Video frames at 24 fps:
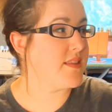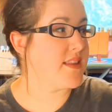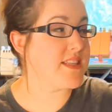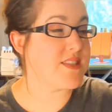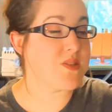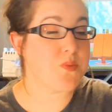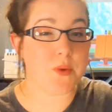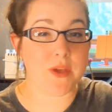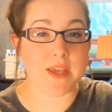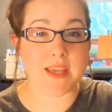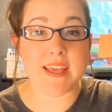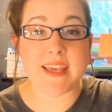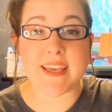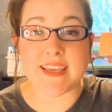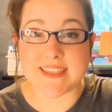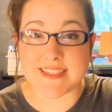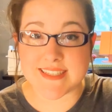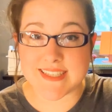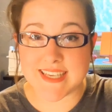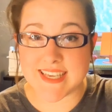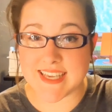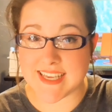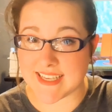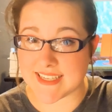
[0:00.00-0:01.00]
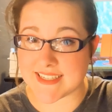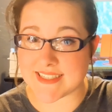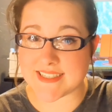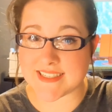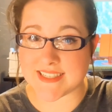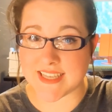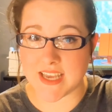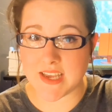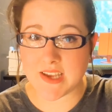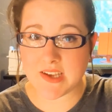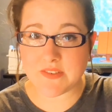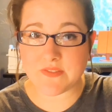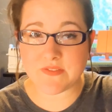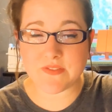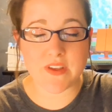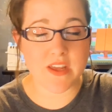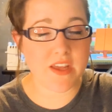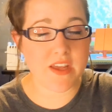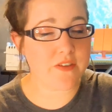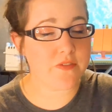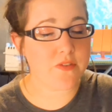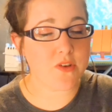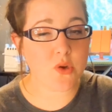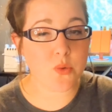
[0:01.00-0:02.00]
This wig is heat safe.
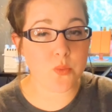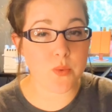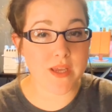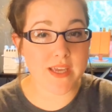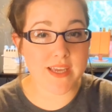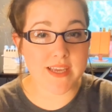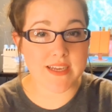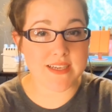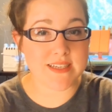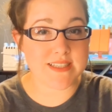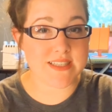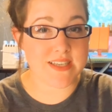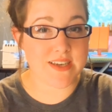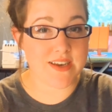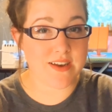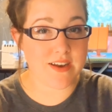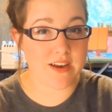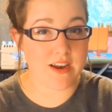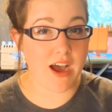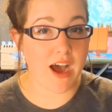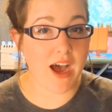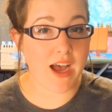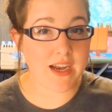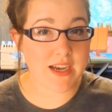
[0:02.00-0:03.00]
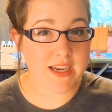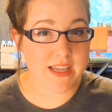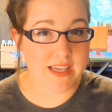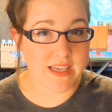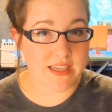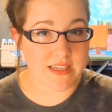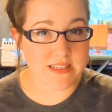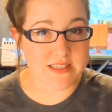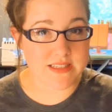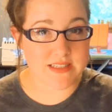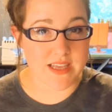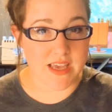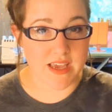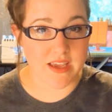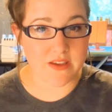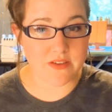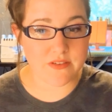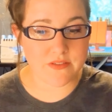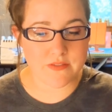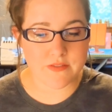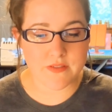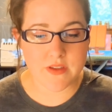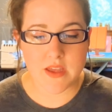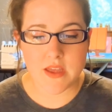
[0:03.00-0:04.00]
If your wig is not heat
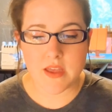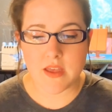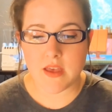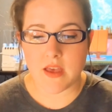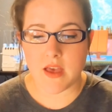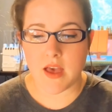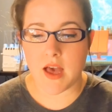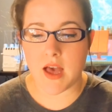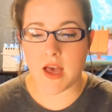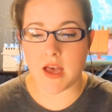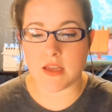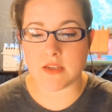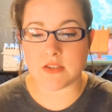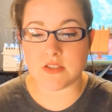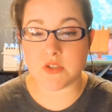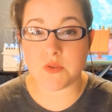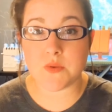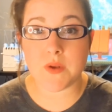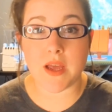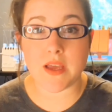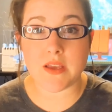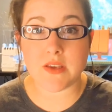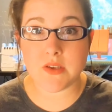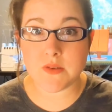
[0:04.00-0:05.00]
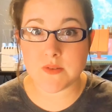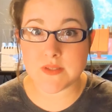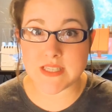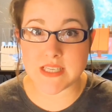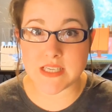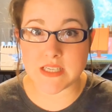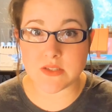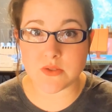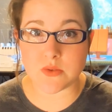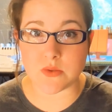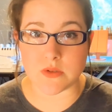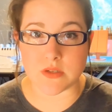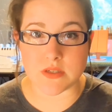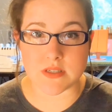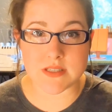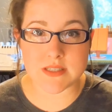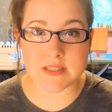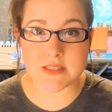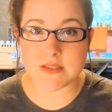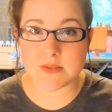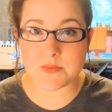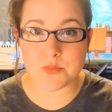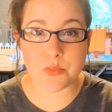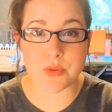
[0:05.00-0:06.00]
safe, do not use heat tools.
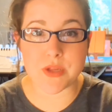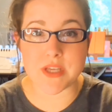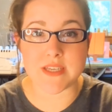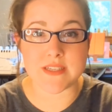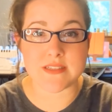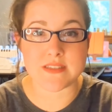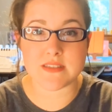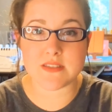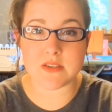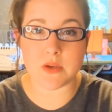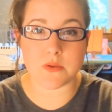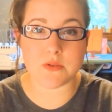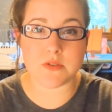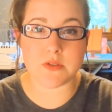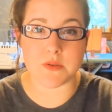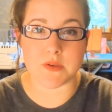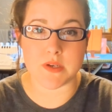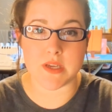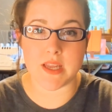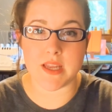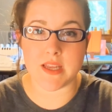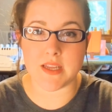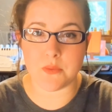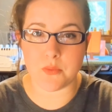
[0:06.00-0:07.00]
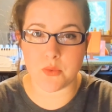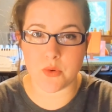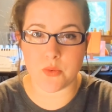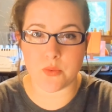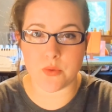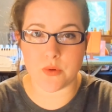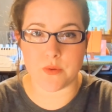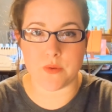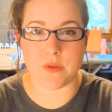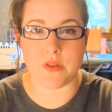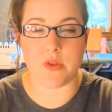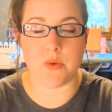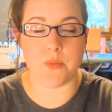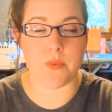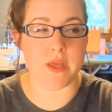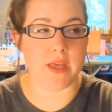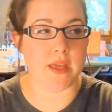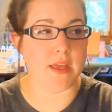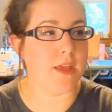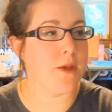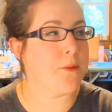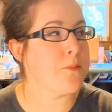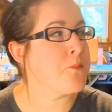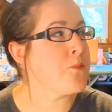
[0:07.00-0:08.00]
Please don't do it. It will ruin the
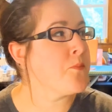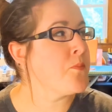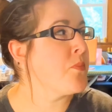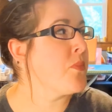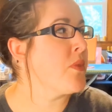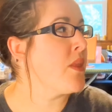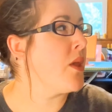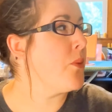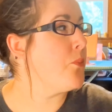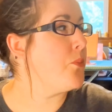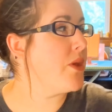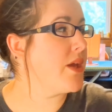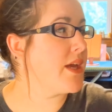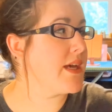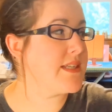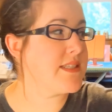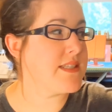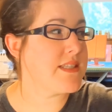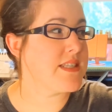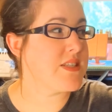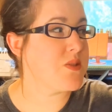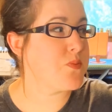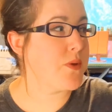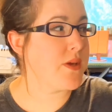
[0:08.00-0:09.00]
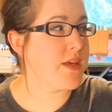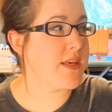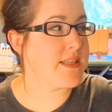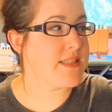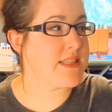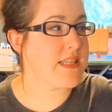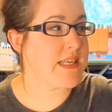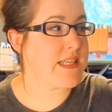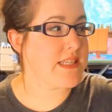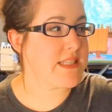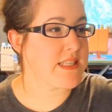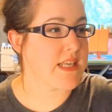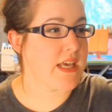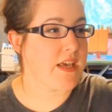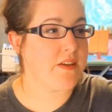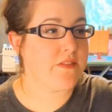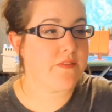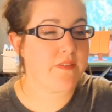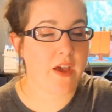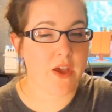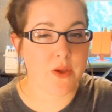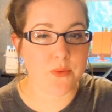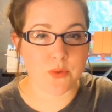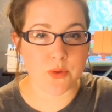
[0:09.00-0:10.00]
wig. Because this wig is heat safe,
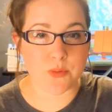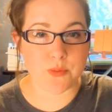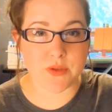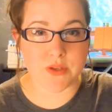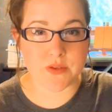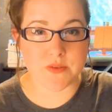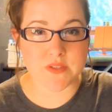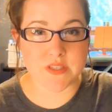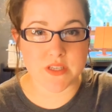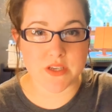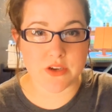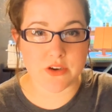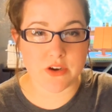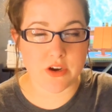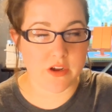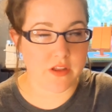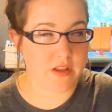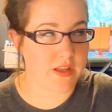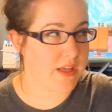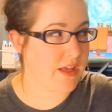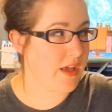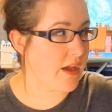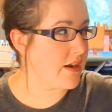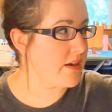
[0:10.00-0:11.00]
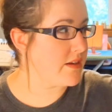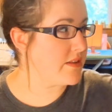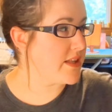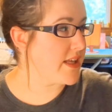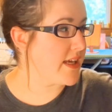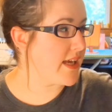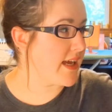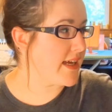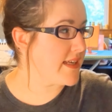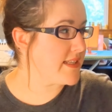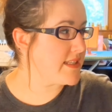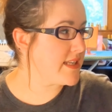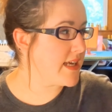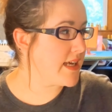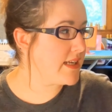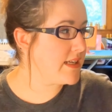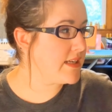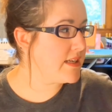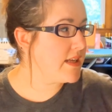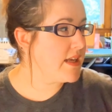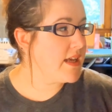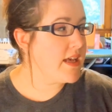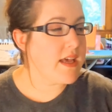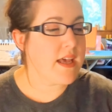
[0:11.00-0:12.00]
I will be using a curling iron like I
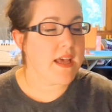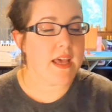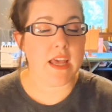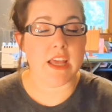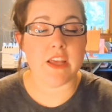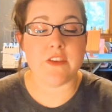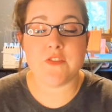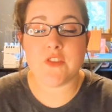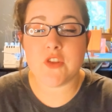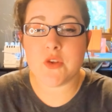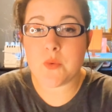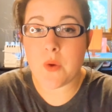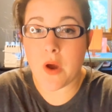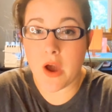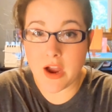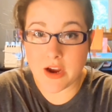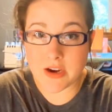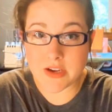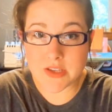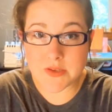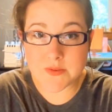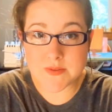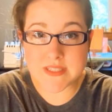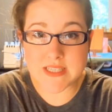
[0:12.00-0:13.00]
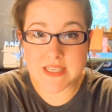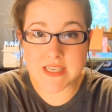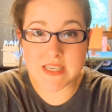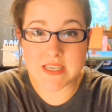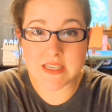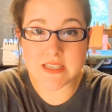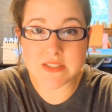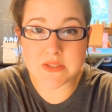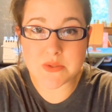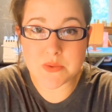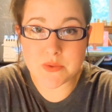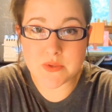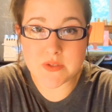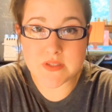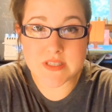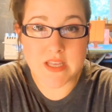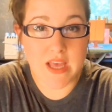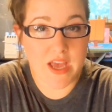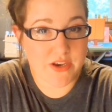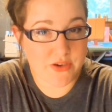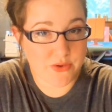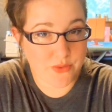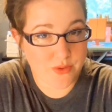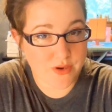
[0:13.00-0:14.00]
said. If you are using heat tools
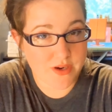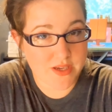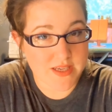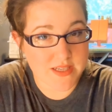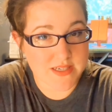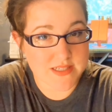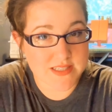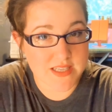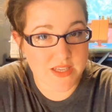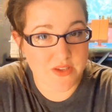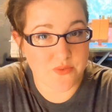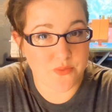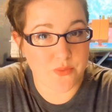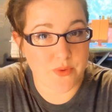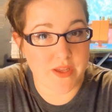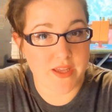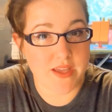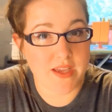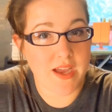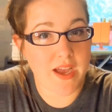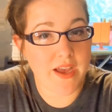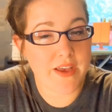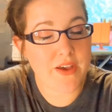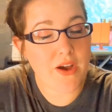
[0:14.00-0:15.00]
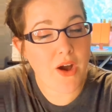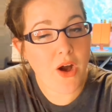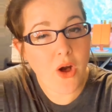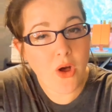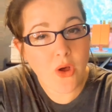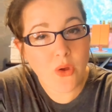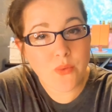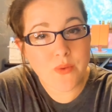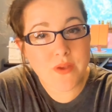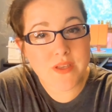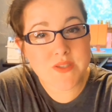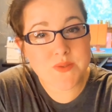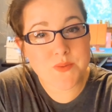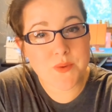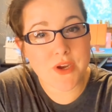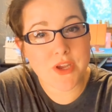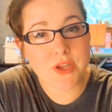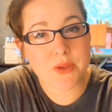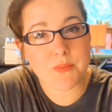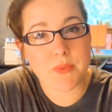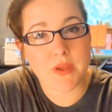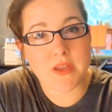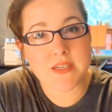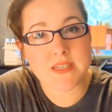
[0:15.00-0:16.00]
on your heat safe wig, I always
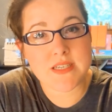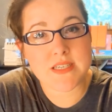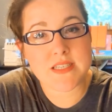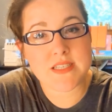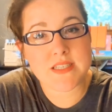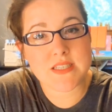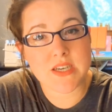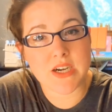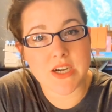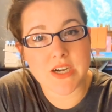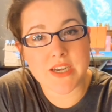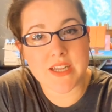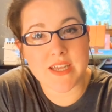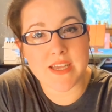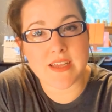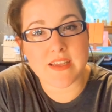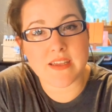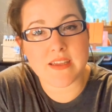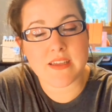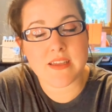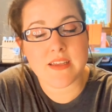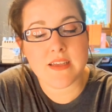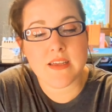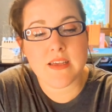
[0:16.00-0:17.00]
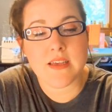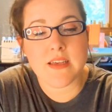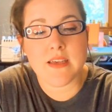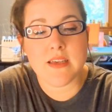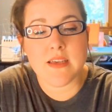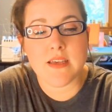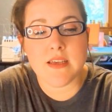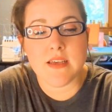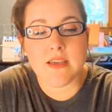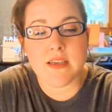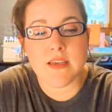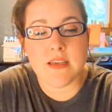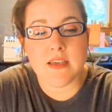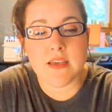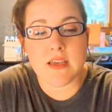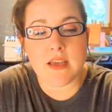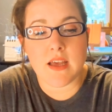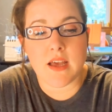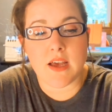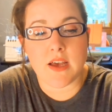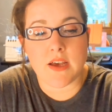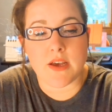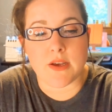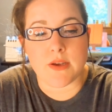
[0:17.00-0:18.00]
recommend starting
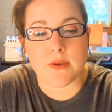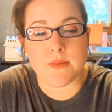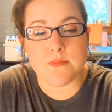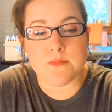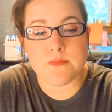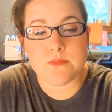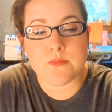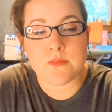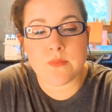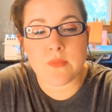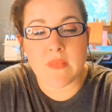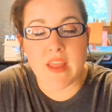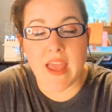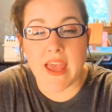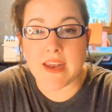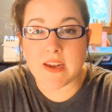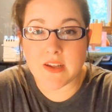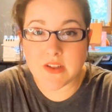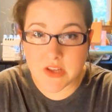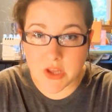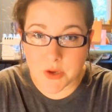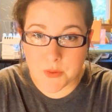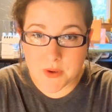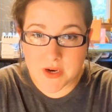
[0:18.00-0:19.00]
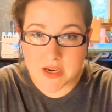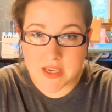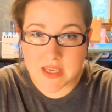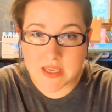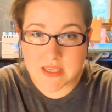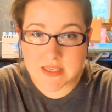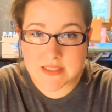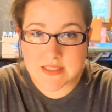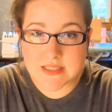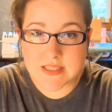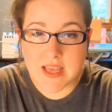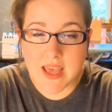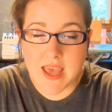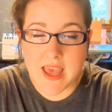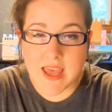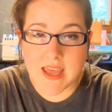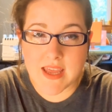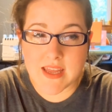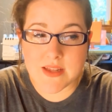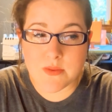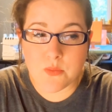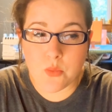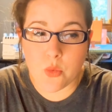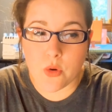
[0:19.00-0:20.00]
at a lower heat
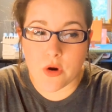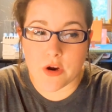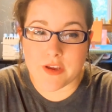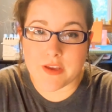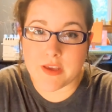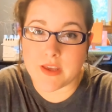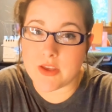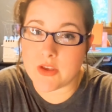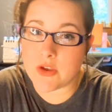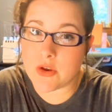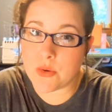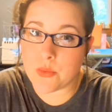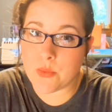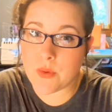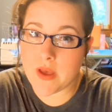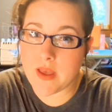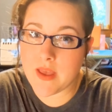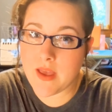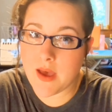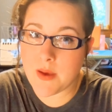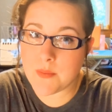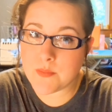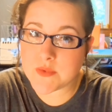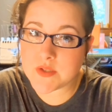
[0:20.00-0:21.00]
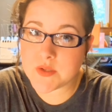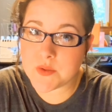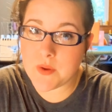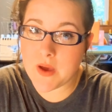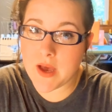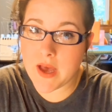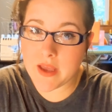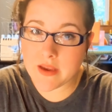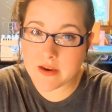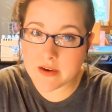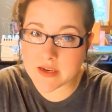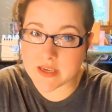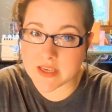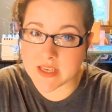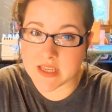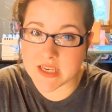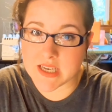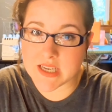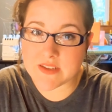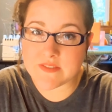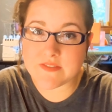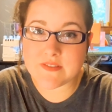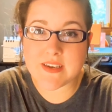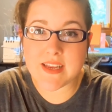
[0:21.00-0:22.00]
and working your way up to a higher heat
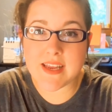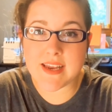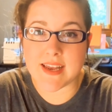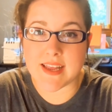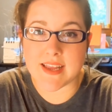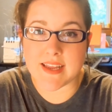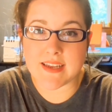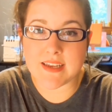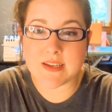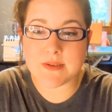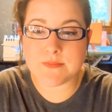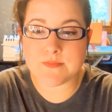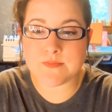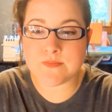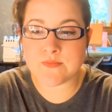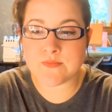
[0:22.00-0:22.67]
if needed.